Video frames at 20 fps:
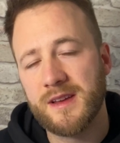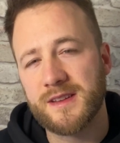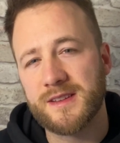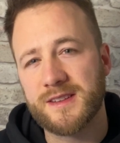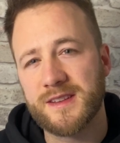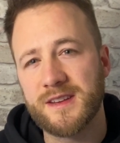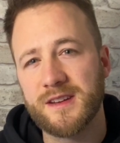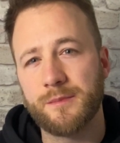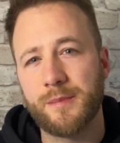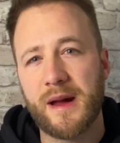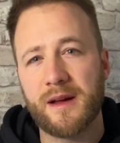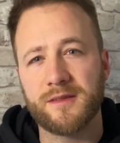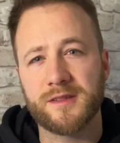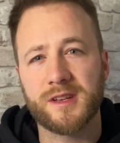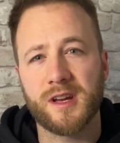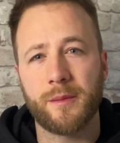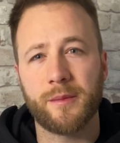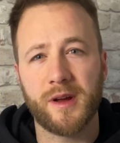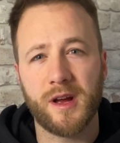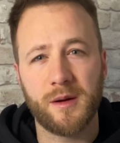see a bounce
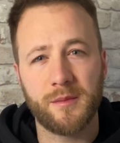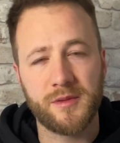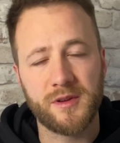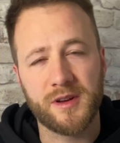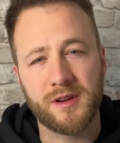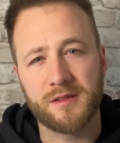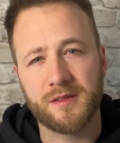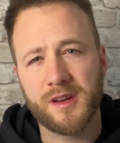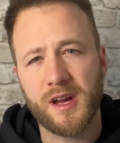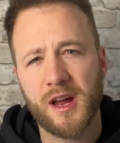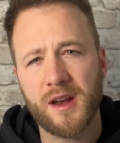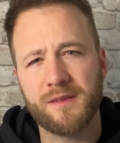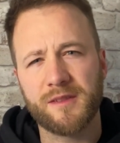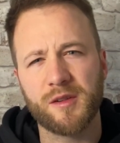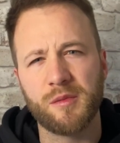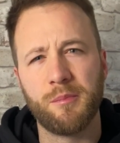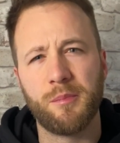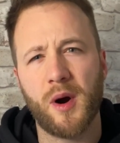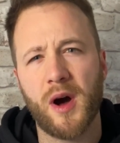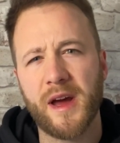coming up. You can kind of
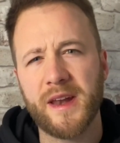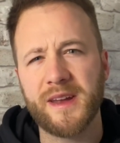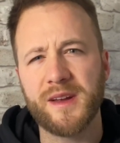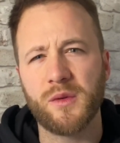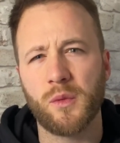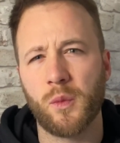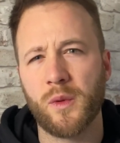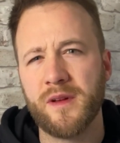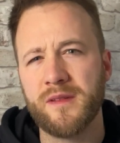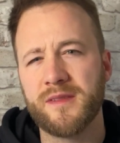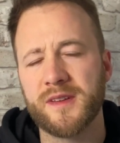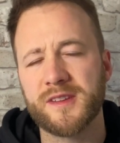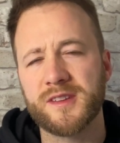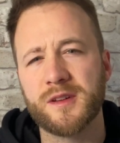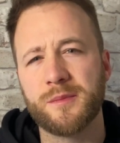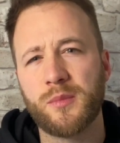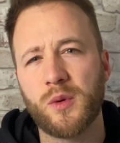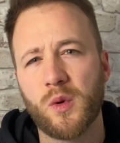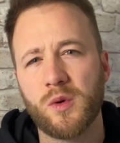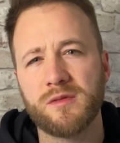combine it with a
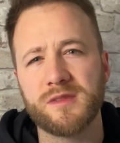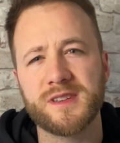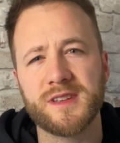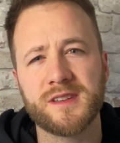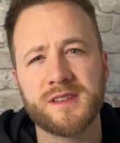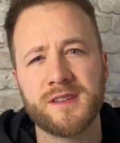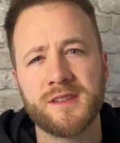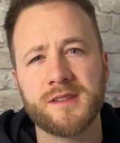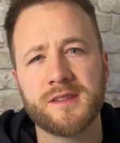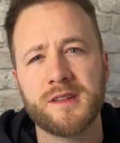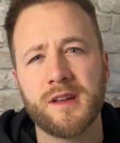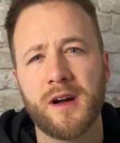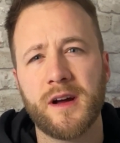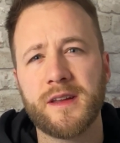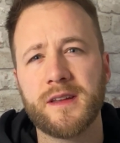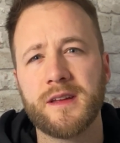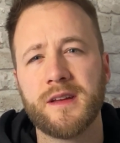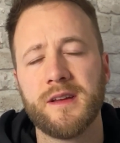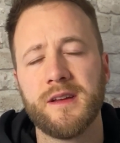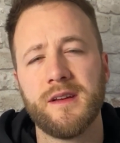support resistance
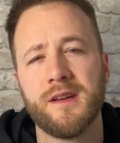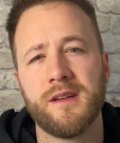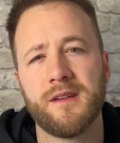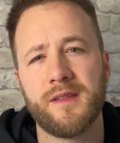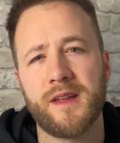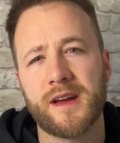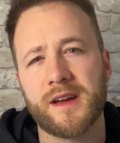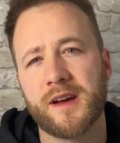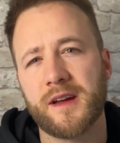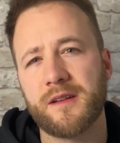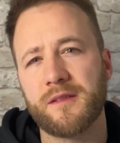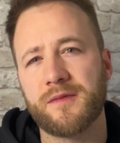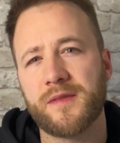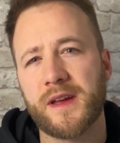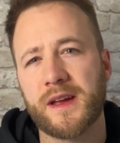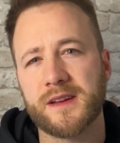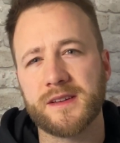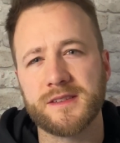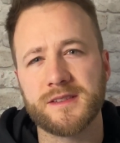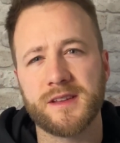line, that kind of
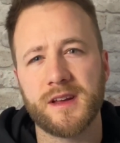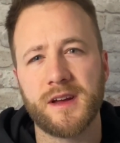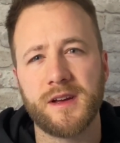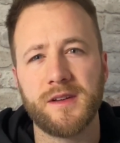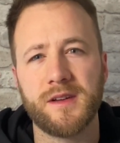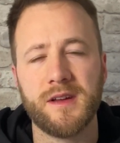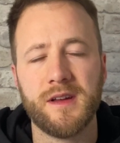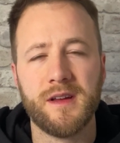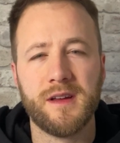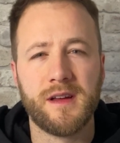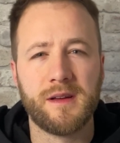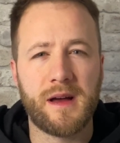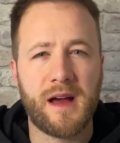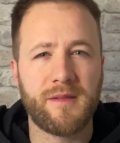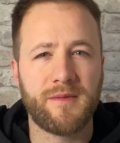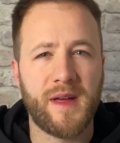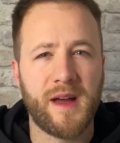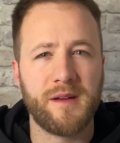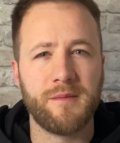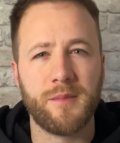thing. So
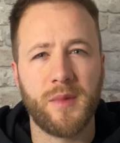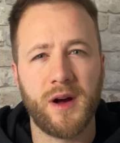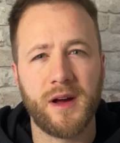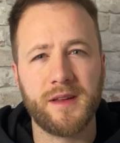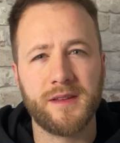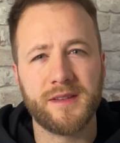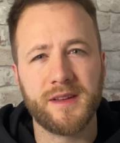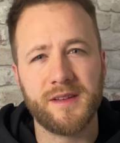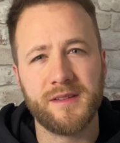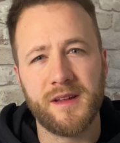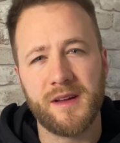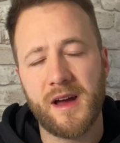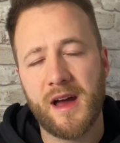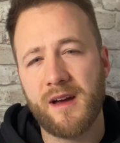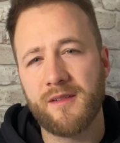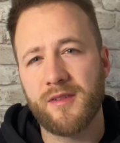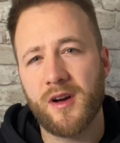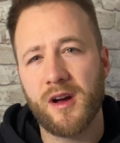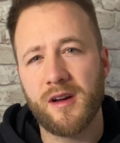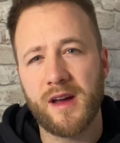have that in mind and
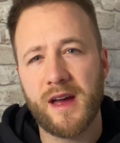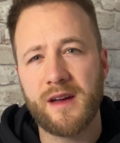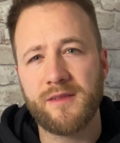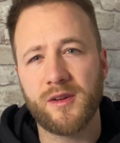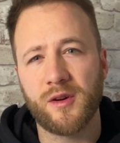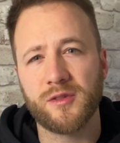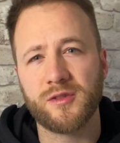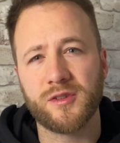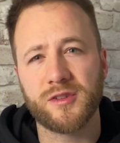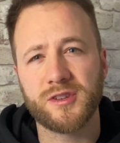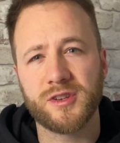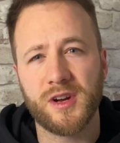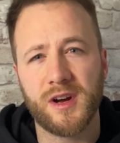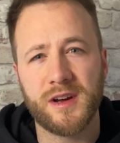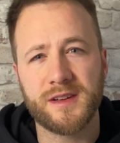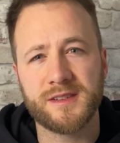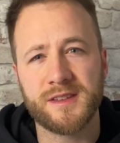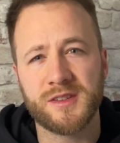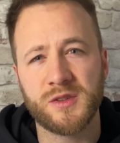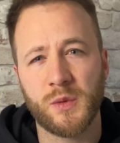have it on your
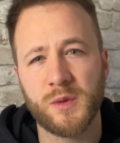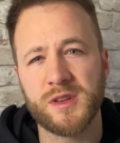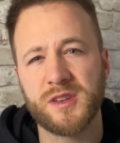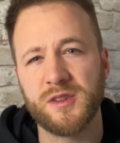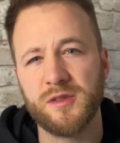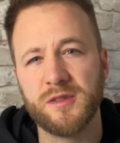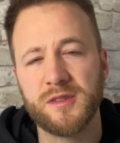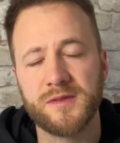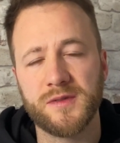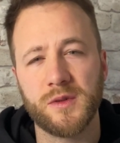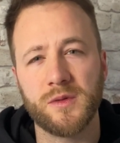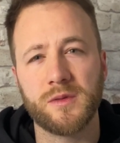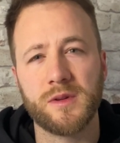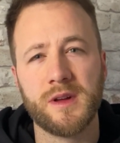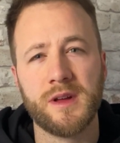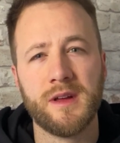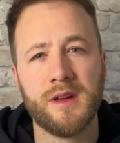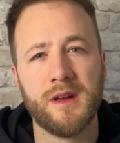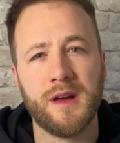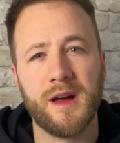charts. It's always useful,
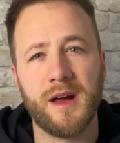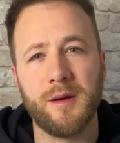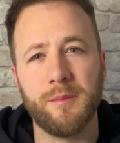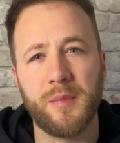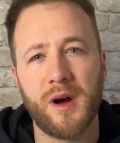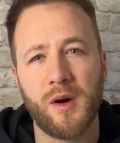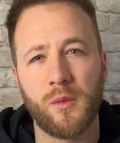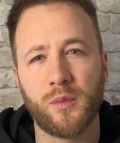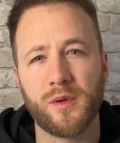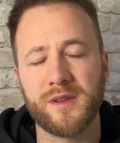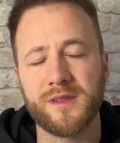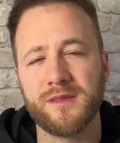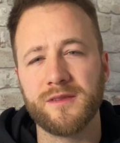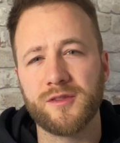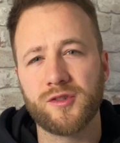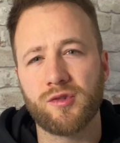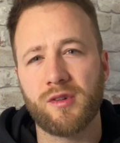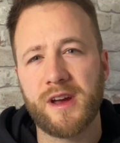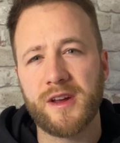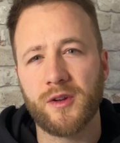but I wouldn't
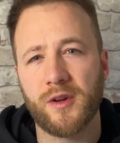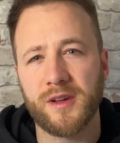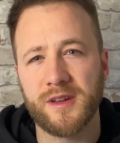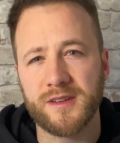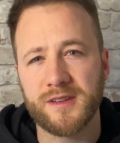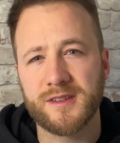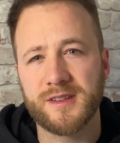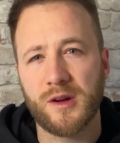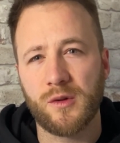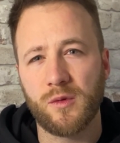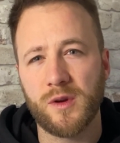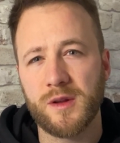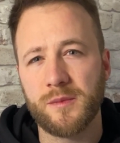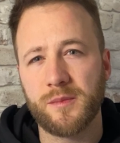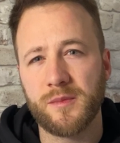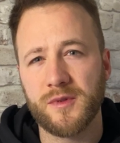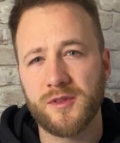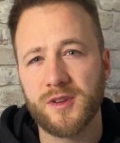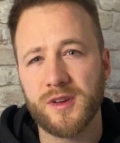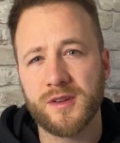trade on it solely
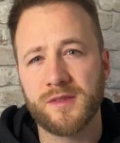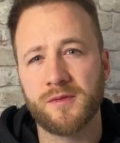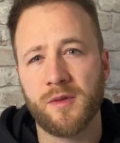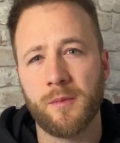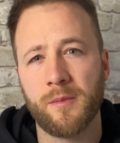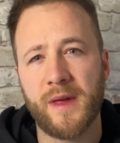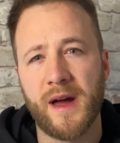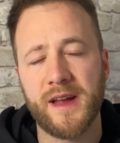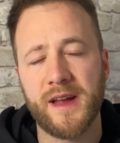just from that